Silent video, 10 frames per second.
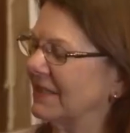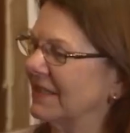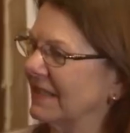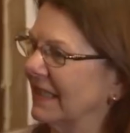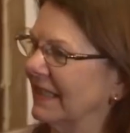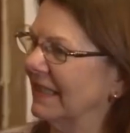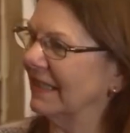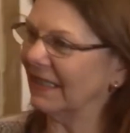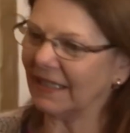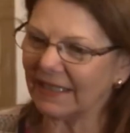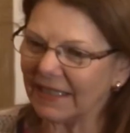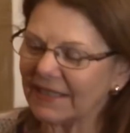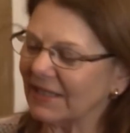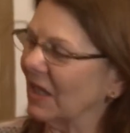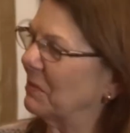just said, ah,
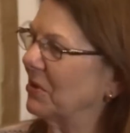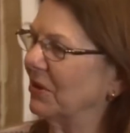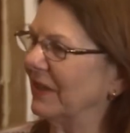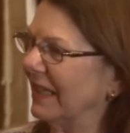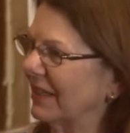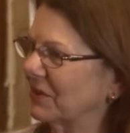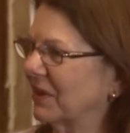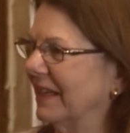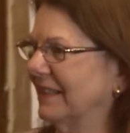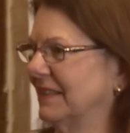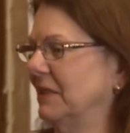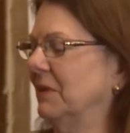it's an opportunity, I'll try it, I'll see